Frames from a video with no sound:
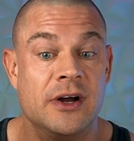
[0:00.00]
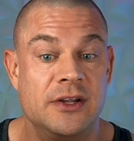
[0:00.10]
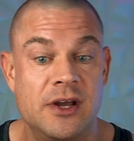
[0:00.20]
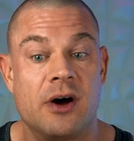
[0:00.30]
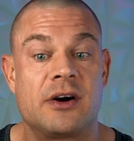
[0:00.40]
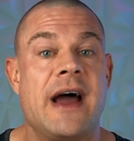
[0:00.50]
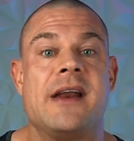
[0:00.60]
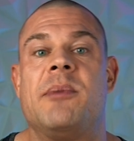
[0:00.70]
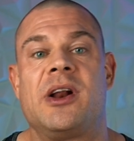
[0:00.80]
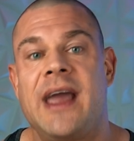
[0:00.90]
the other
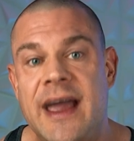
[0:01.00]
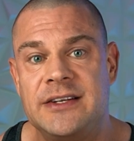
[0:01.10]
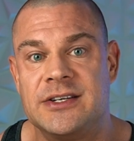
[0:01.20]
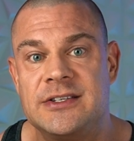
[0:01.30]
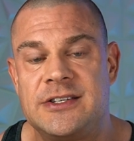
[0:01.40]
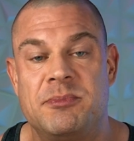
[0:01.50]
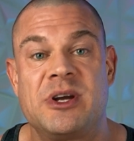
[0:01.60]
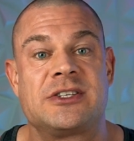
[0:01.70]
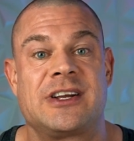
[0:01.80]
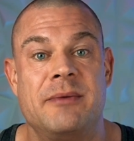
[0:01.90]
anabolic agents,
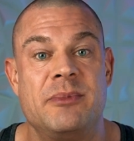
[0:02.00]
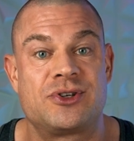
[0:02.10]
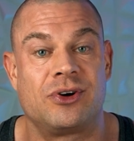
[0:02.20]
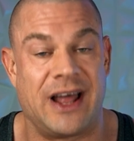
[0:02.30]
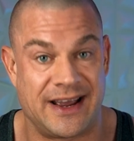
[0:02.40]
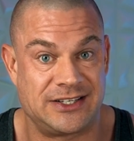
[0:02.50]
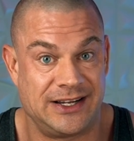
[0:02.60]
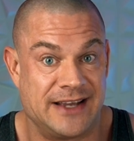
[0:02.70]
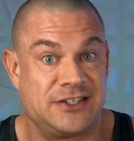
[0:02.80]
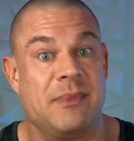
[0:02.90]
because clenbuterol
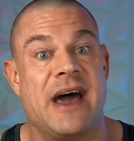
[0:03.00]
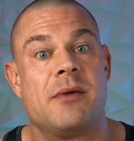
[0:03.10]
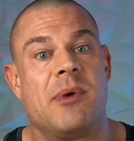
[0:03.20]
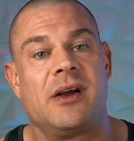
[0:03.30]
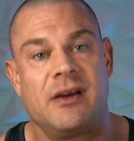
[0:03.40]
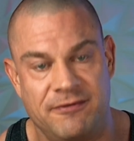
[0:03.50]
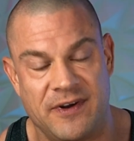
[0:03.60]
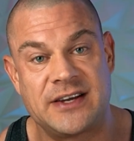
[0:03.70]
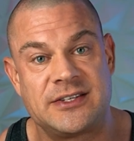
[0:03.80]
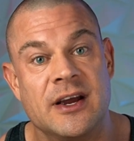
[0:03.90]
actually has some anabolic
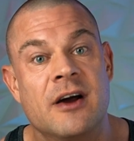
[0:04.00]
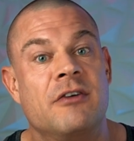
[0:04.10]
effects